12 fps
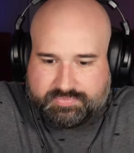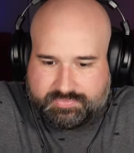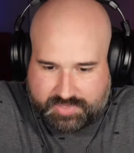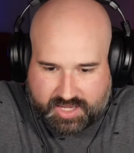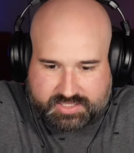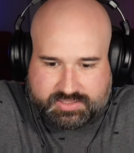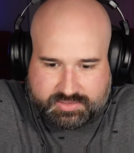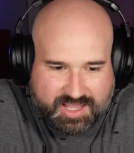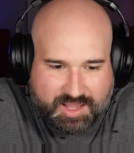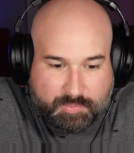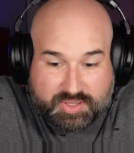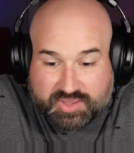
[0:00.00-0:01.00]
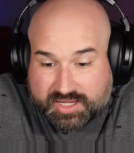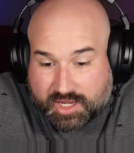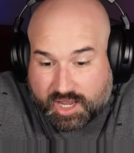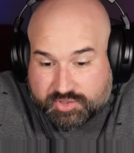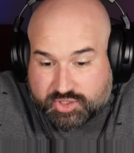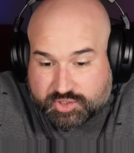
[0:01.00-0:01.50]
Yes. But
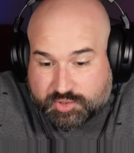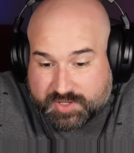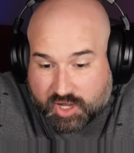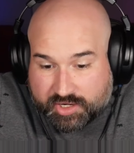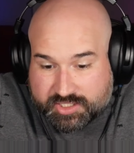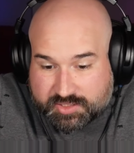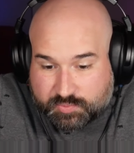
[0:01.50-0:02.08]
like to be honest